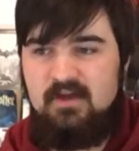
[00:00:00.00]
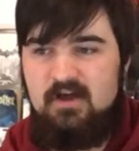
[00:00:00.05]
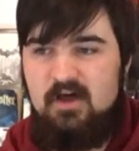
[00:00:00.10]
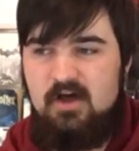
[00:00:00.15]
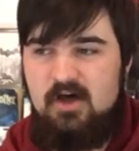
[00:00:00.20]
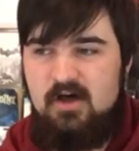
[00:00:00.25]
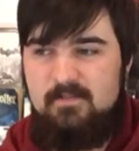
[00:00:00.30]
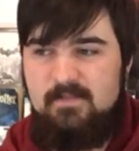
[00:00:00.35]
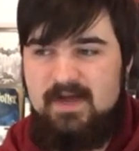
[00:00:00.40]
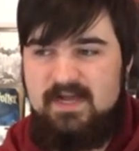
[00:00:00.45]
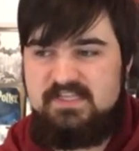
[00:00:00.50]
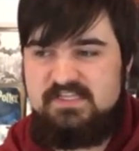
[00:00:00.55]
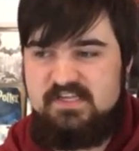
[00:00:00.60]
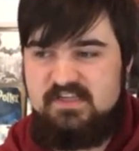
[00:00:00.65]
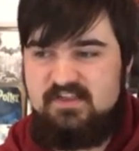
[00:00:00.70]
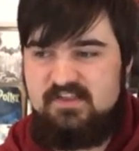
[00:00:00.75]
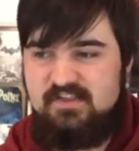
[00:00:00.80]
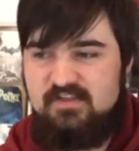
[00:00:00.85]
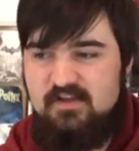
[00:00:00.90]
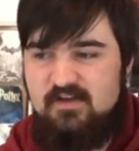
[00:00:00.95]
Um, I
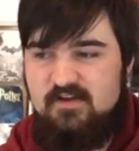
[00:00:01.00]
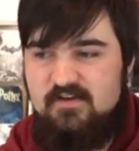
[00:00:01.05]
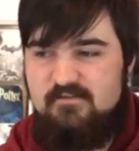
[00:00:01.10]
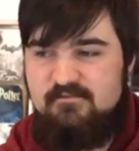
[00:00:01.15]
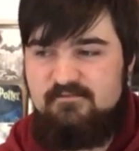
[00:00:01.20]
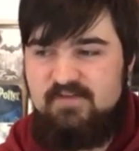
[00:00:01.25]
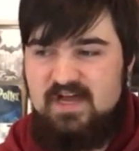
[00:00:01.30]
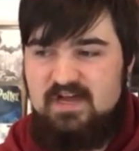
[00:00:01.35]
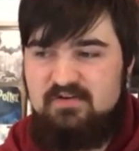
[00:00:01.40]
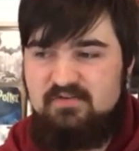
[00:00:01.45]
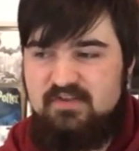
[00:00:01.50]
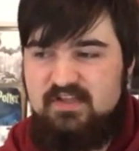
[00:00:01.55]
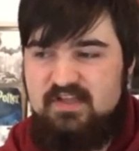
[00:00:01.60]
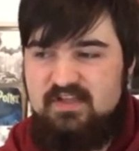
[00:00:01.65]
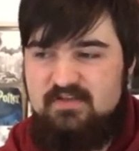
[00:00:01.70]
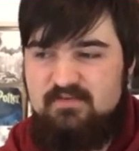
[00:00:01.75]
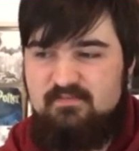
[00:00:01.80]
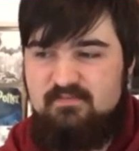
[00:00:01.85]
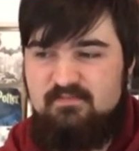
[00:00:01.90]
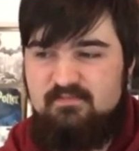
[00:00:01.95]
just found
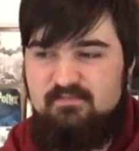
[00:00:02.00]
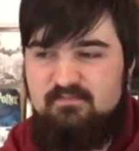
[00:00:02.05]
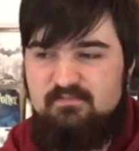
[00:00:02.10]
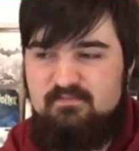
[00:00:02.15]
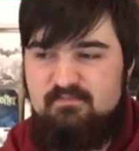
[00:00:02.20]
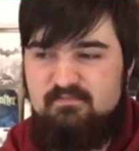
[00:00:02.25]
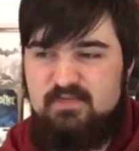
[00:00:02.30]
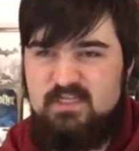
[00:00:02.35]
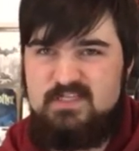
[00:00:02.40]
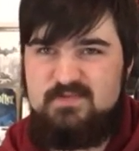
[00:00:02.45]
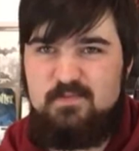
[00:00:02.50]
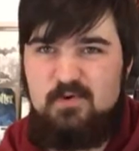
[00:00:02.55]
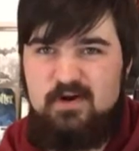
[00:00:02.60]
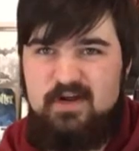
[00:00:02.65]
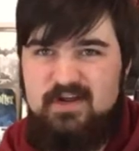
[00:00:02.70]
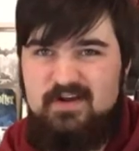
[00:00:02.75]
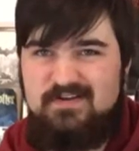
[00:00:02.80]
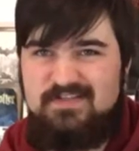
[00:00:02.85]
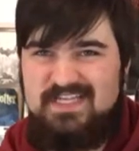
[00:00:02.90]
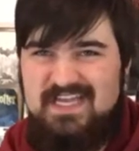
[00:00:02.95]
it much more
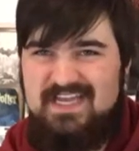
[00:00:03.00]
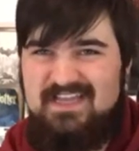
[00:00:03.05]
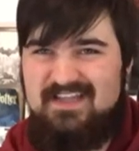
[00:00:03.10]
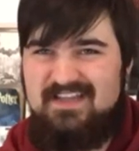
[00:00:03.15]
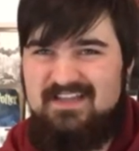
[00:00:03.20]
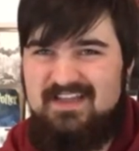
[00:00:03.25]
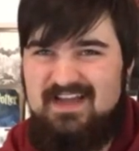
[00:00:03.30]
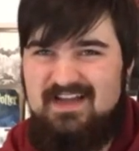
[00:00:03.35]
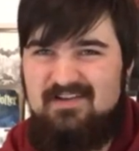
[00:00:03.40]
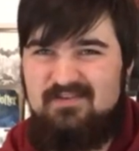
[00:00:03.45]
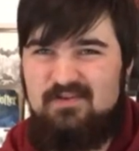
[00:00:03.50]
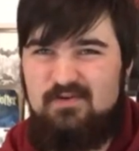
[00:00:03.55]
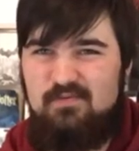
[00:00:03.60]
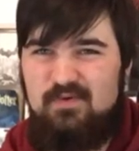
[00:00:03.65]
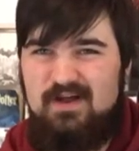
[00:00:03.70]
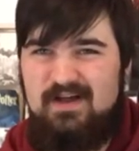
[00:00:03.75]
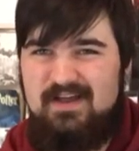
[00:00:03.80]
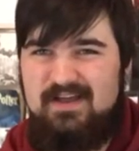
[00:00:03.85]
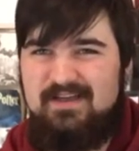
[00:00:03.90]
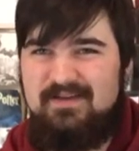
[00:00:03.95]
entertaining. I don't know
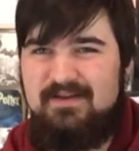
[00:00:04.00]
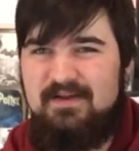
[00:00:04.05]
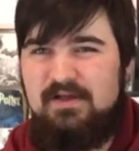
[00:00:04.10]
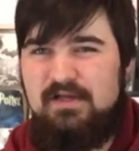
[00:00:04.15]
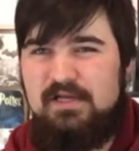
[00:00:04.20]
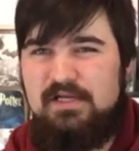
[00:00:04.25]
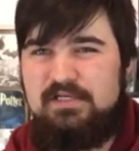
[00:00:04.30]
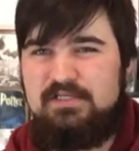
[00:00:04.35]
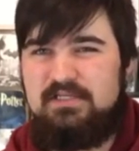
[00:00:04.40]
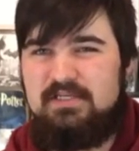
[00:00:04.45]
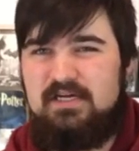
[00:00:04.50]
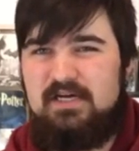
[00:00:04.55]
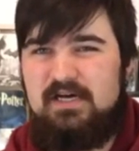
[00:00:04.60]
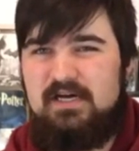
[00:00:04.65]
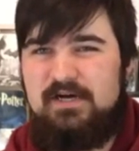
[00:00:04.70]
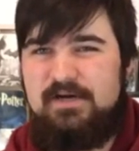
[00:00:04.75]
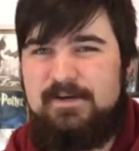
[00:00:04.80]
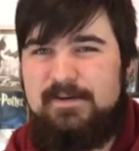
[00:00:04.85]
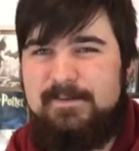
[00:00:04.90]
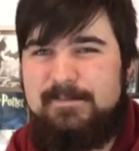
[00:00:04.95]
why.
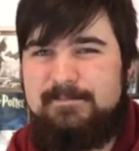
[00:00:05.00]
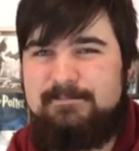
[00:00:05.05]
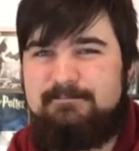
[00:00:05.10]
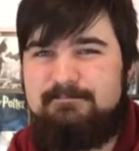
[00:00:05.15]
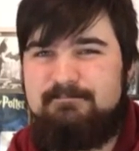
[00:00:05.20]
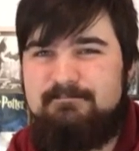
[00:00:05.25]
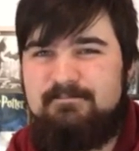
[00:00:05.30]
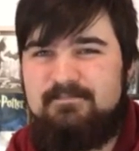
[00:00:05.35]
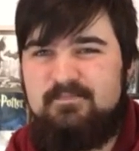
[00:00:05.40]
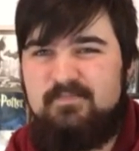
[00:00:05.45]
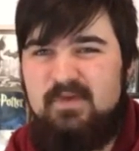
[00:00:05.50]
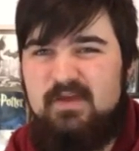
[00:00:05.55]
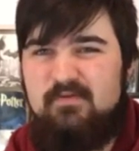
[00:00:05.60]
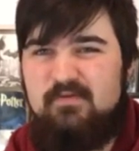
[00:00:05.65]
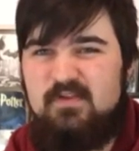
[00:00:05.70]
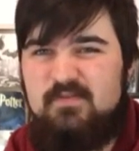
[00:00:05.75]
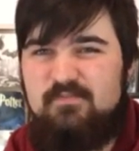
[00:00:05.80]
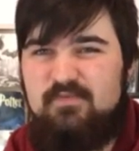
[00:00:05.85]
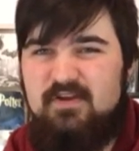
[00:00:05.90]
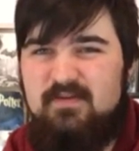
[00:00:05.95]
Um, it
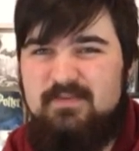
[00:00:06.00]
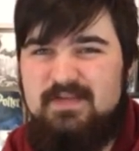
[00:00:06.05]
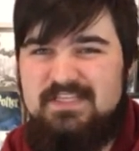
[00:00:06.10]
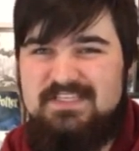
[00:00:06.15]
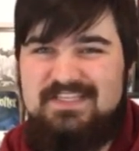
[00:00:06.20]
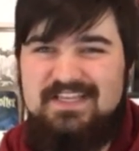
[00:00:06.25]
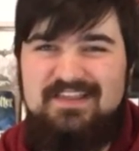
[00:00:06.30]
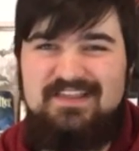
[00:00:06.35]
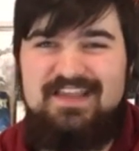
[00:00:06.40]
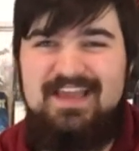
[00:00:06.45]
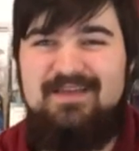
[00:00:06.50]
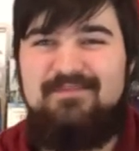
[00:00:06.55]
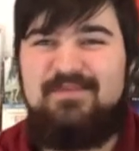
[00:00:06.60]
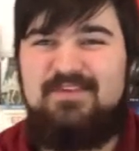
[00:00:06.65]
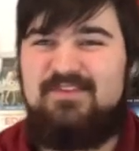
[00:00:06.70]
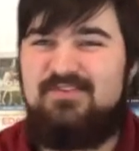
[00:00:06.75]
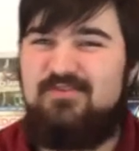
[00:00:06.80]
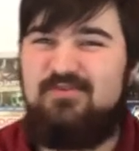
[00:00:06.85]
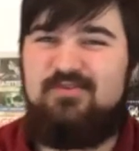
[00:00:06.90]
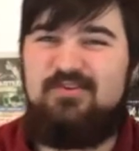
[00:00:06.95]
was pretty much the same
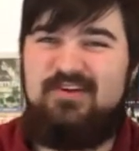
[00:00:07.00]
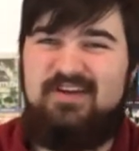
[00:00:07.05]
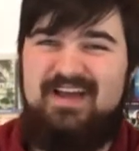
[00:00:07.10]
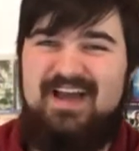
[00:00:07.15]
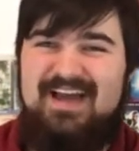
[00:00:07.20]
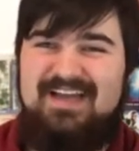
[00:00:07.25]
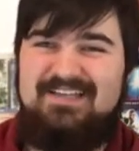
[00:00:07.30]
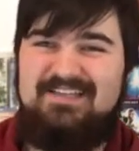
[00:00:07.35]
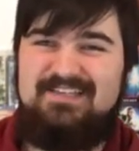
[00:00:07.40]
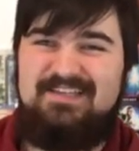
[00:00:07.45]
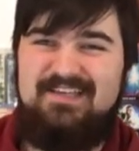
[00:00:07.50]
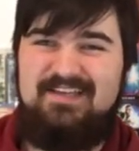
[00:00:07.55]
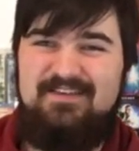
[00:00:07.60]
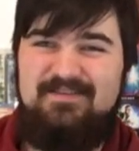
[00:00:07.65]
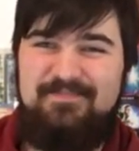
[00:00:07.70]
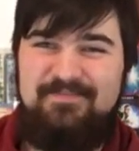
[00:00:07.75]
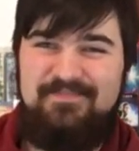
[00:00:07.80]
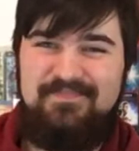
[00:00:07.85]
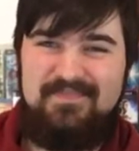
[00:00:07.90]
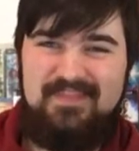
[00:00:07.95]
story,
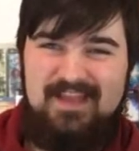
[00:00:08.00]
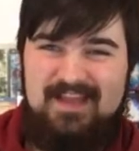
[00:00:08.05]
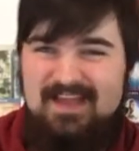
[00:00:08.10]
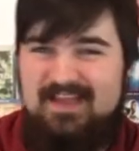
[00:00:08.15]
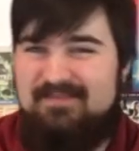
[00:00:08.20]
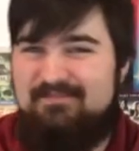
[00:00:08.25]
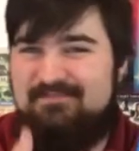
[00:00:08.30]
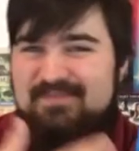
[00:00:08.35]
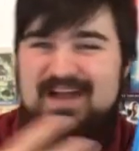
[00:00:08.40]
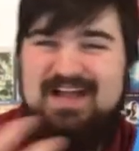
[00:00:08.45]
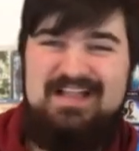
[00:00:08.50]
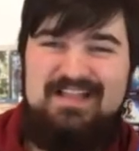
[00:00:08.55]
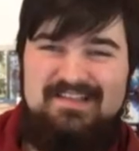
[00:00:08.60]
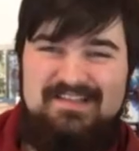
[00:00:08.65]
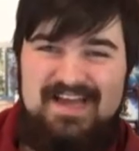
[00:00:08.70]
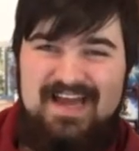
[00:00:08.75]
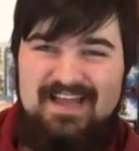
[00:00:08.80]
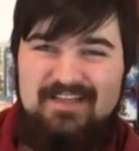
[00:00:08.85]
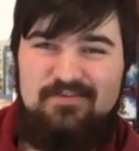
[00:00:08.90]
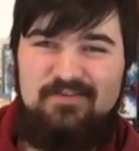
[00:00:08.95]
actually, by the
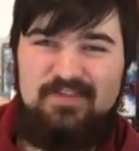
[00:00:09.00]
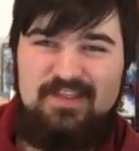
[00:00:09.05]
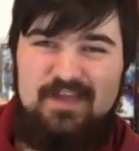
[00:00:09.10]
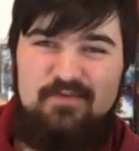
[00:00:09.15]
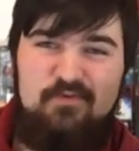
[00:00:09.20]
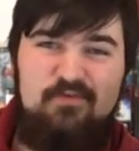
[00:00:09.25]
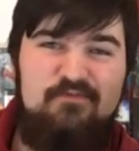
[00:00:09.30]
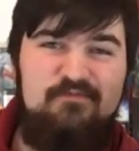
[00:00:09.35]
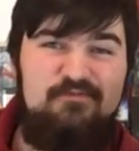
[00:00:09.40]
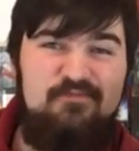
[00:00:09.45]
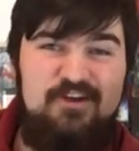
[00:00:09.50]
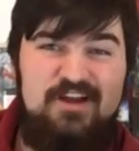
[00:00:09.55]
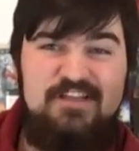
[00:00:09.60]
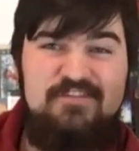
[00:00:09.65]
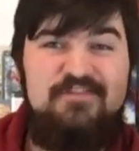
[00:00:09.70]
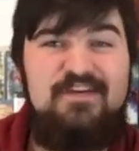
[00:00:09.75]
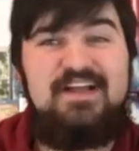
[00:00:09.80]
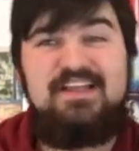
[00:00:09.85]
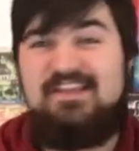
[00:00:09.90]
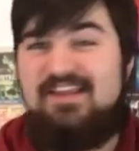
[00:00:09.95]
titles. They were trying
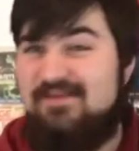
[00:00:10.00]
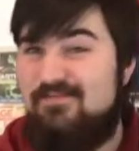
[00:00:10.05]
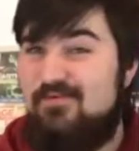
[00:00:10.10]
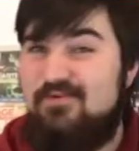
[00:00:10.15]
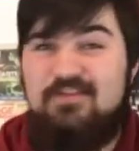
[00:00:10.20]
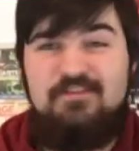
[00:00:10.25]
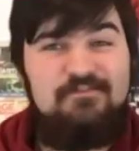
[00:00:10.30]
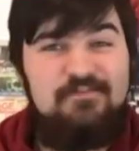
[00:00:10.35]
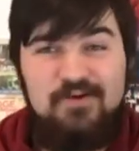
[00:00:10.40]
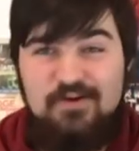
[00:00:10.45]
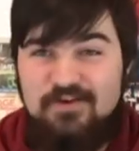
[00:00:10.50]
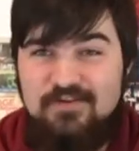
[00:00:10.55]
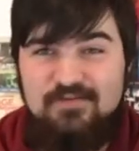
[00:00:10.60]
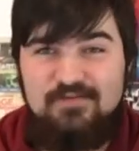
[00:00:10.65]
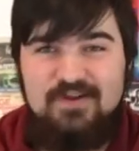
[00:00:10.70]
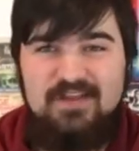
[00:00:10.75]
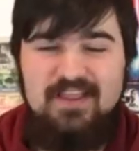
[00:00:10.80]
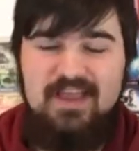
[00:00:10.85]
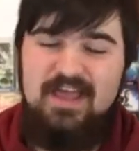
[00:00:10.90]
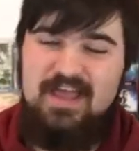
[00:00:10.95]
to find Nemo in the first
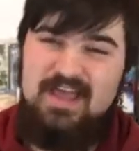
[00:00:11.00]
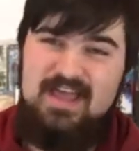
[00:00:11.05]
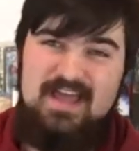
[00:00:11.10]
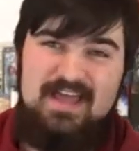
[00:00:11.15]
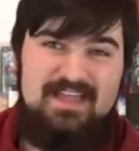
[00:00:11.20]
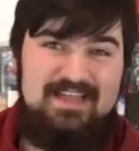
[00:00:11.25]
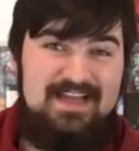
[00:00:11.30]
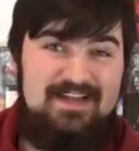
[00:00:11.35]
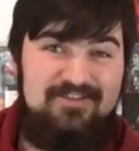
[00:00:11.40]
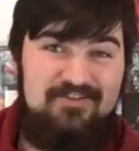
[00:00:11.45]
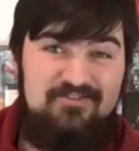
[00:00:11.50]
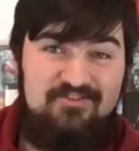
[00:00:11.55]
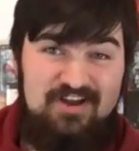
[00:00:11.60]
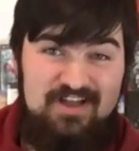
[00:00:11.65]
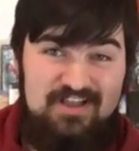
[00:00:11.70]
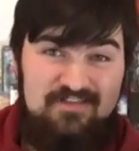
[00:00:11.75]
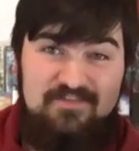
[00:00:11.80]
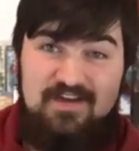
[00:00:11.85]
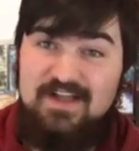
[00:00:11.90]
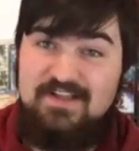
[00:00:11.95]
one, and now they're
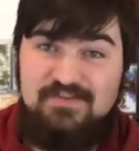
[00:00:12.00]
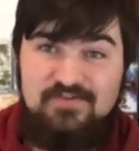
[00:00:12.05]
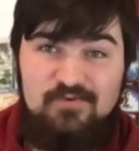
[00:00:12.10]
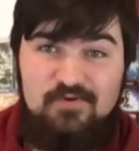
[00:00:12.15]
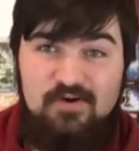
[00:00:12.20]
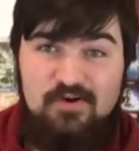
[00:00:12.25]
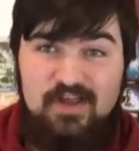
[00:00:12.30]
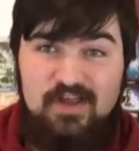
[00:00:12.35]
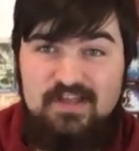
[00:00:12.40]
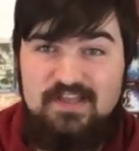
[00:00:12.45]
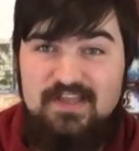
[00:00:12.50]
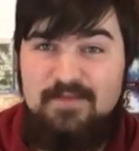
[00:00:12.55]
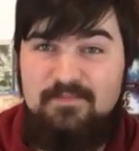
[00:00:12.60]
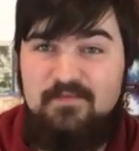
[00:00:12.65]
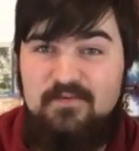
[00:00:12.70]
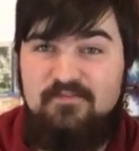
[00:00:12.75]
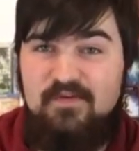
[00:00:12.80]
trying to find Dory, except you're